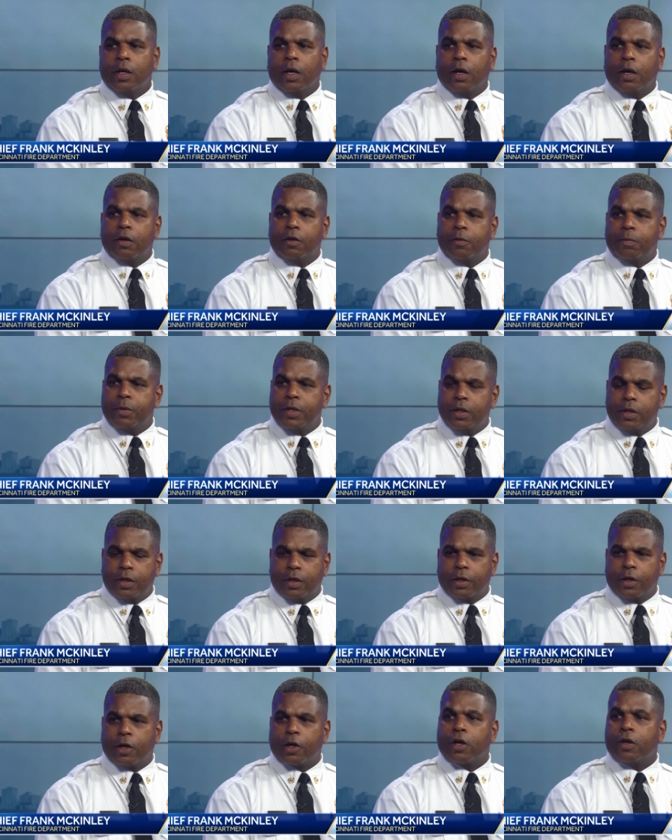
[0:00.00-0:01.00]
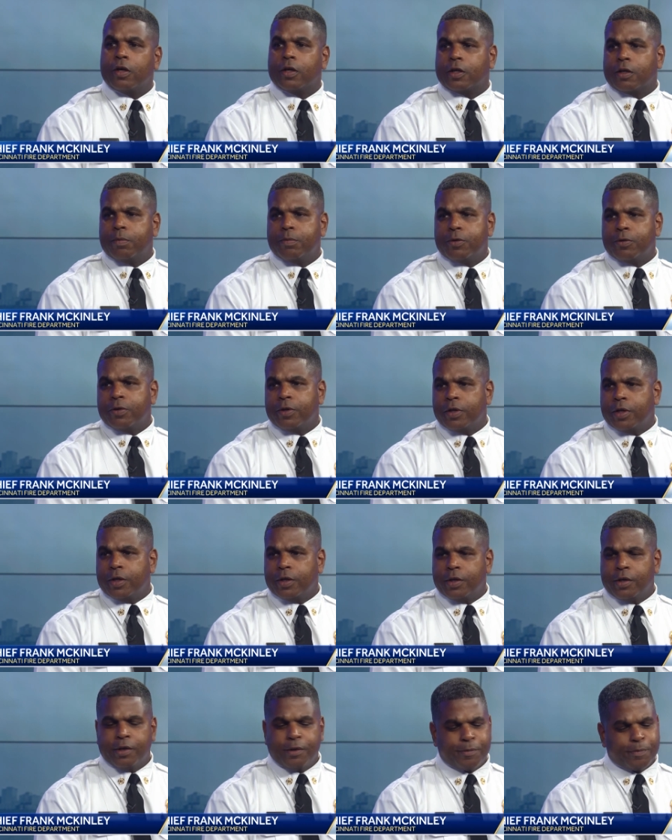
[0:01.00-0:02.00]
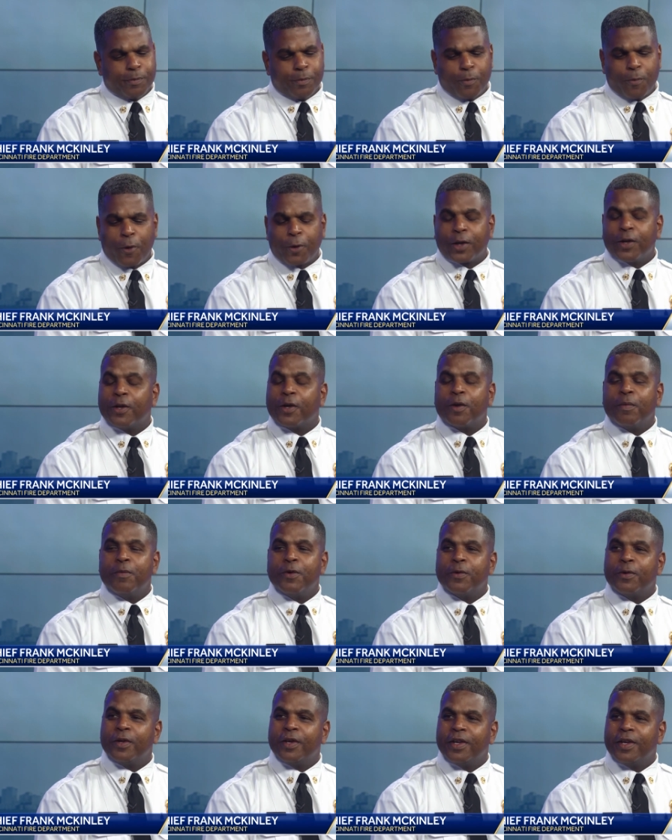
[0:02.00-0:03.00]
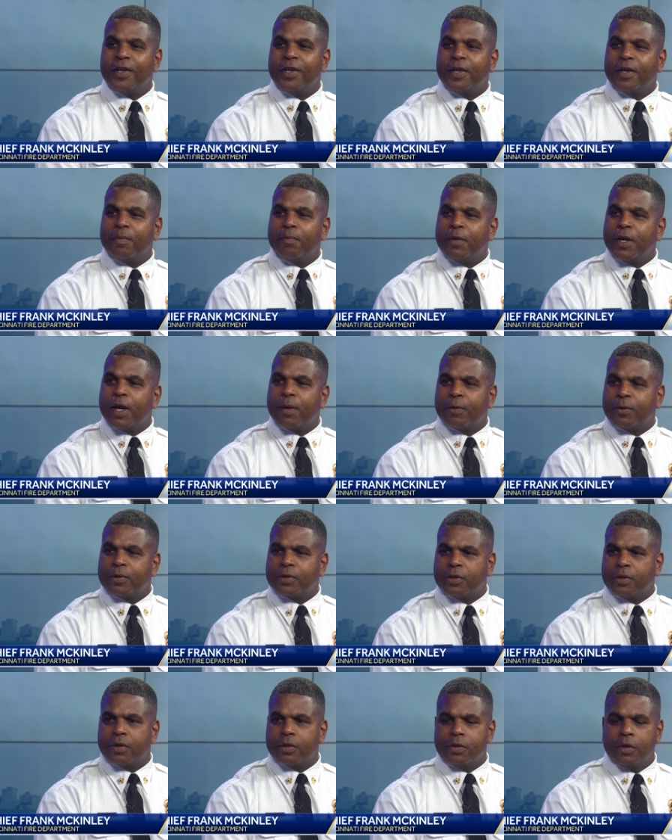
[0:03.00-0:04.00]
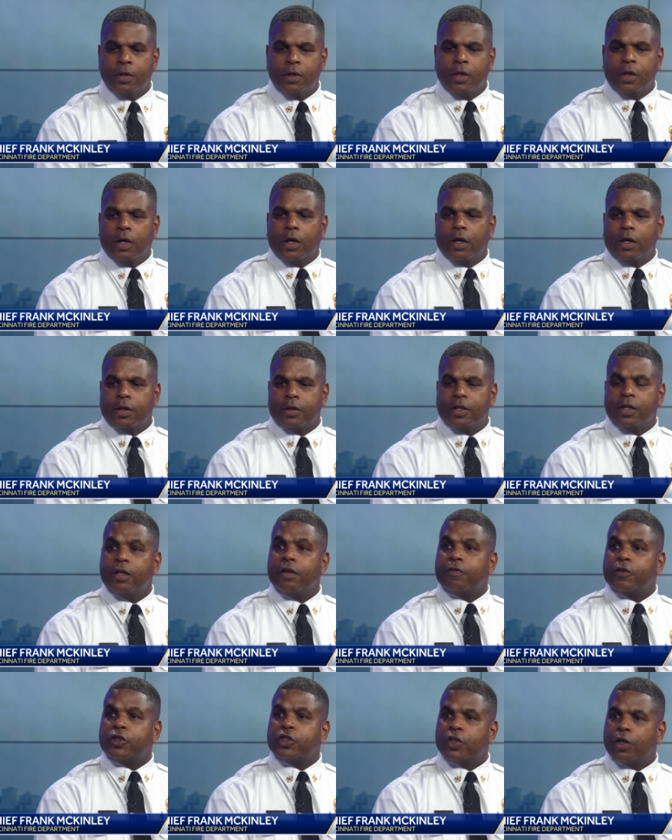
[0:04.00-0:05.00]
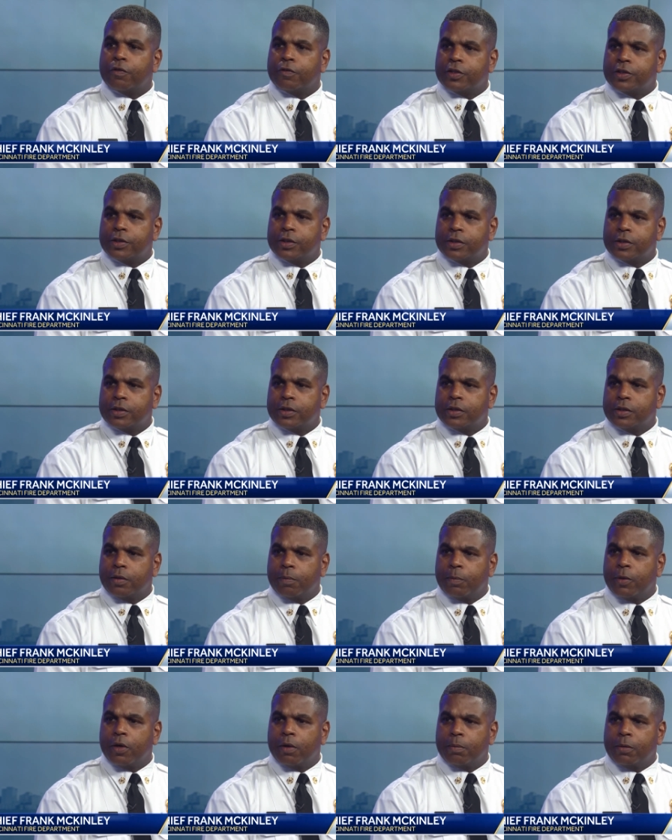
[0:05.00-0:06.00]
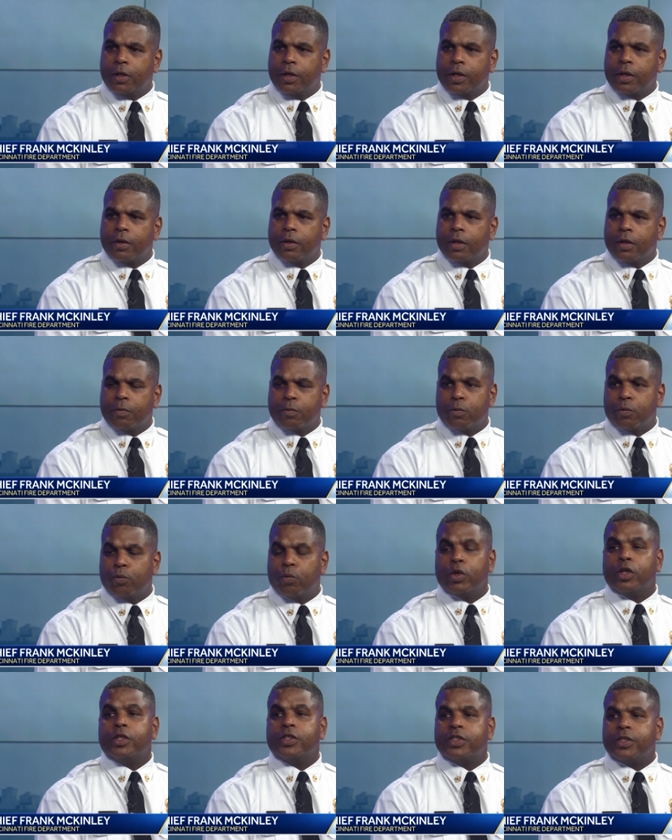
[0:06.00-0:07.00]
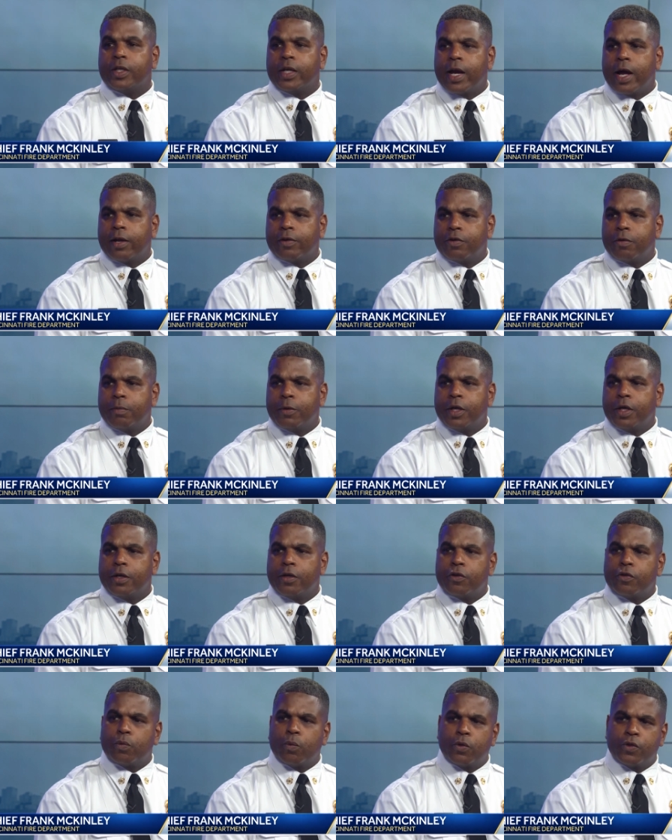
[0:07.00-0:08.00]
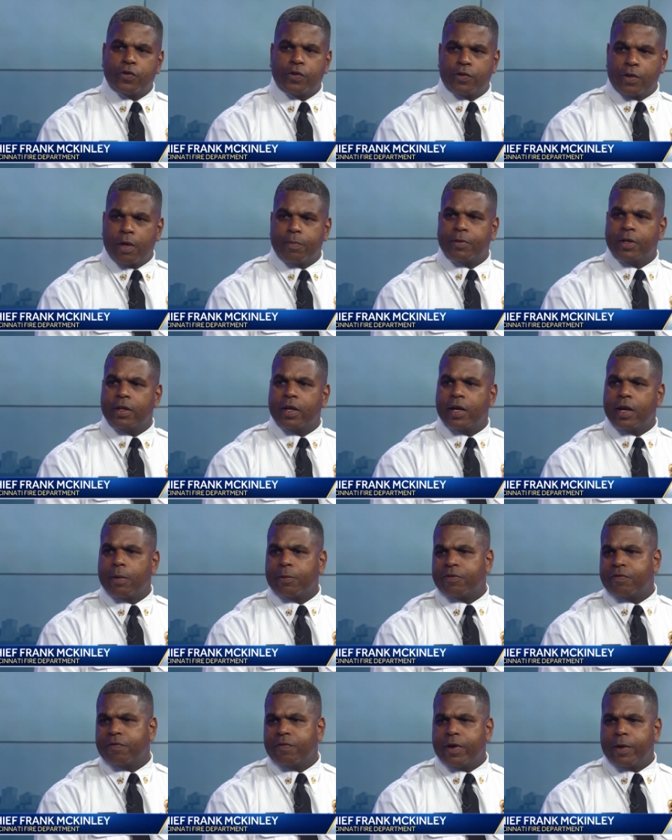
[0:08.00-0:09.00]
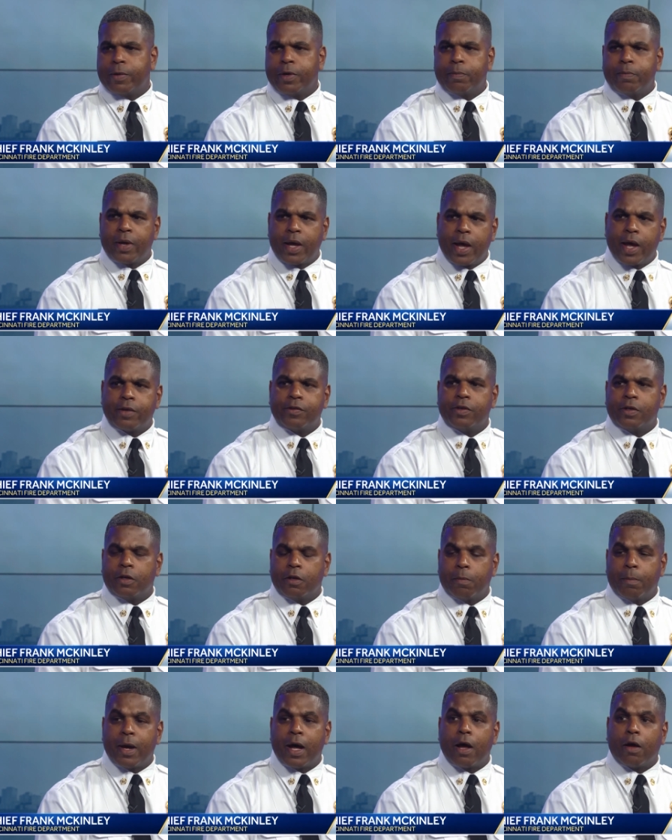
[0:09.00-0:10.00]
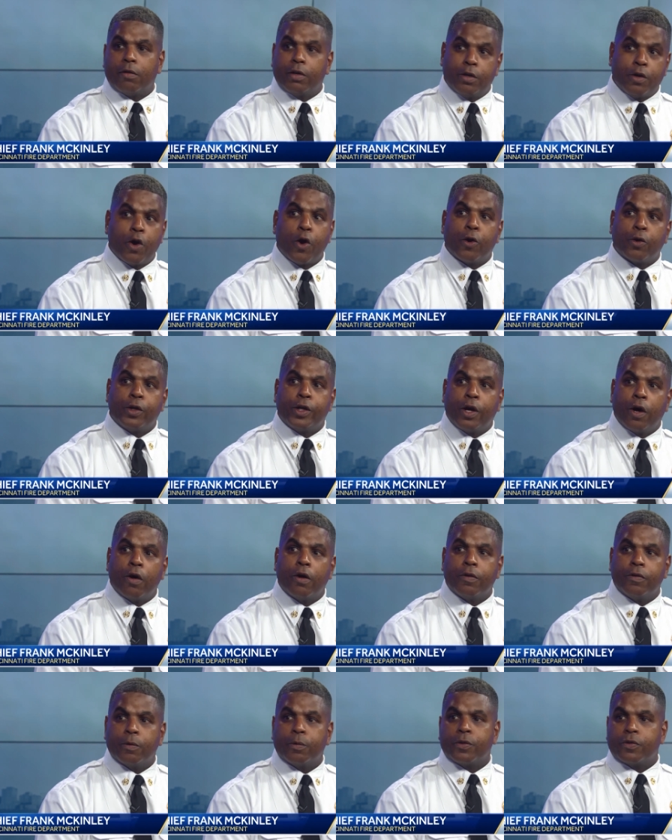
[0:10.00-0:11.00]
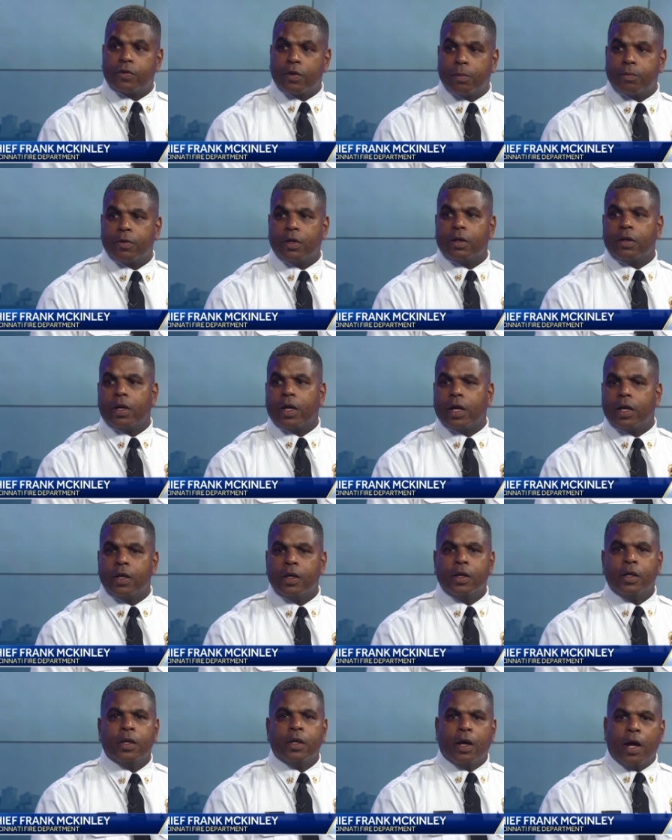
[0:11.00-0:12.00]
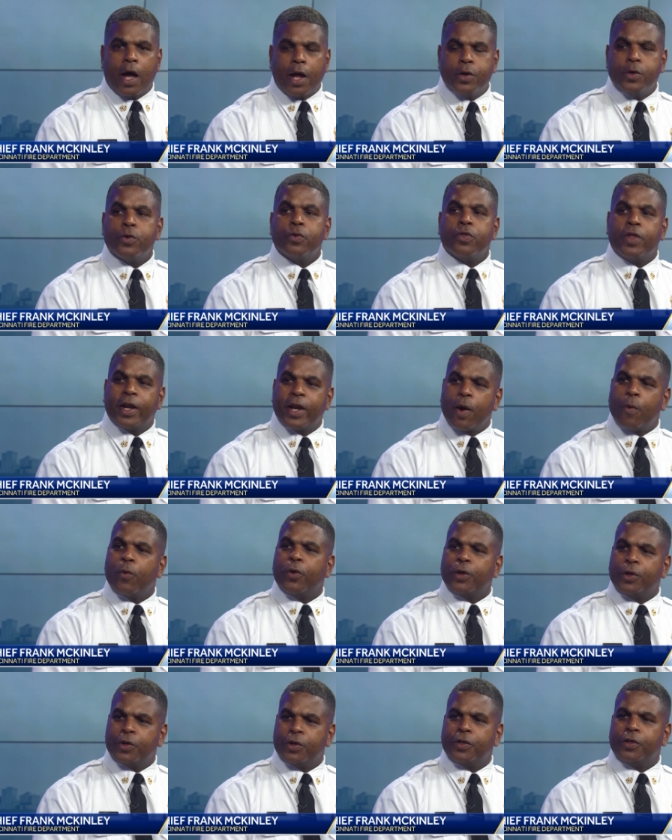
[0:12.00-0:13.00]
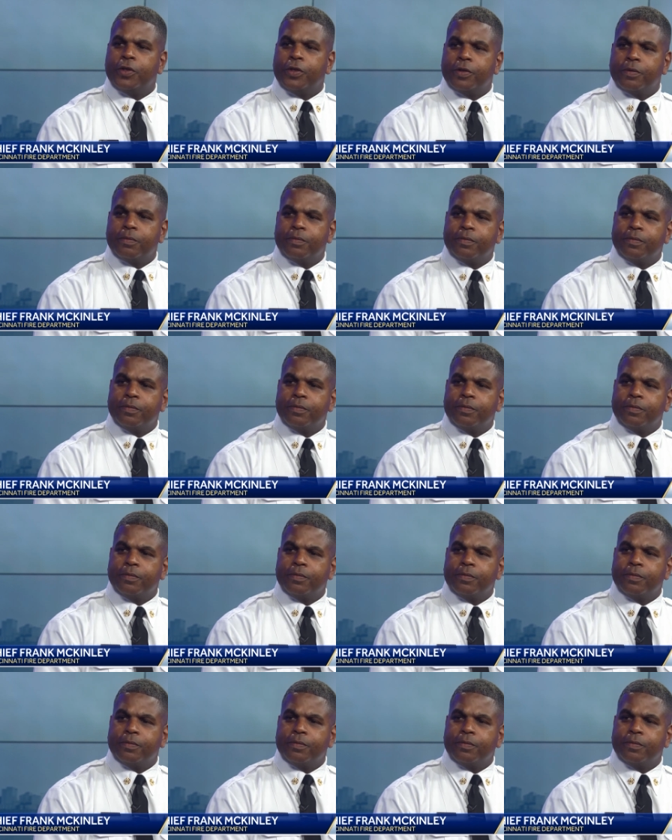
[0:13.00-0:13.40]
uh, to be a, a community work in the community and be able to uh, deliver services to the public uh, really stood out to me. And it was something that I was very passionate about. And early on, it was something that I knew that I wanted to do.